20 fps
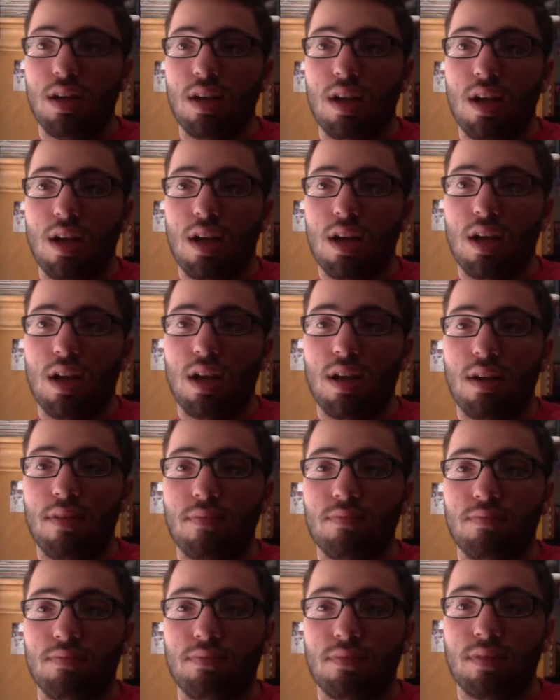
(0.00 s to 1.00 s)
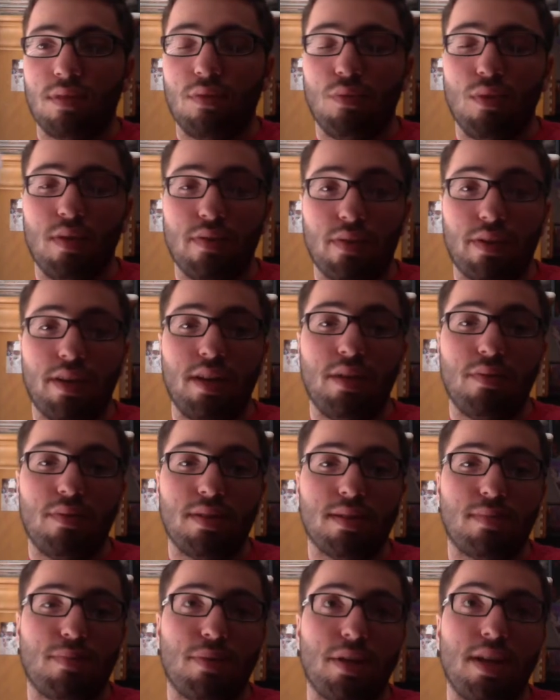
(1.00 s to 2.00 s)
Wolverine
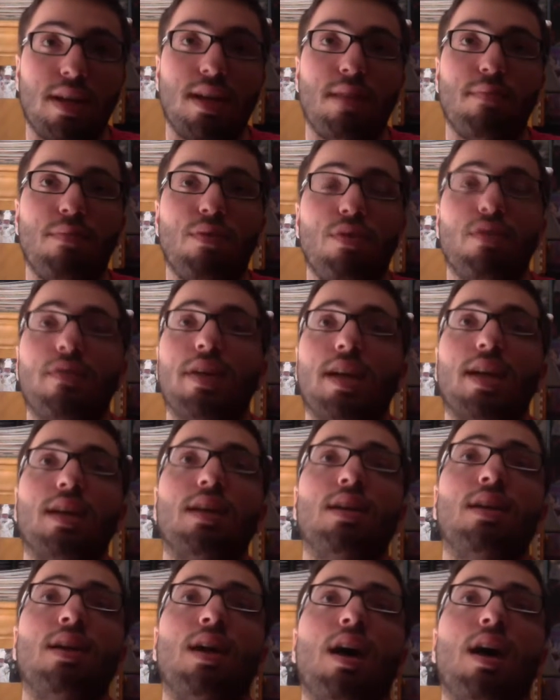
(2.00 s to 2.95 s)
was a pretty good movie.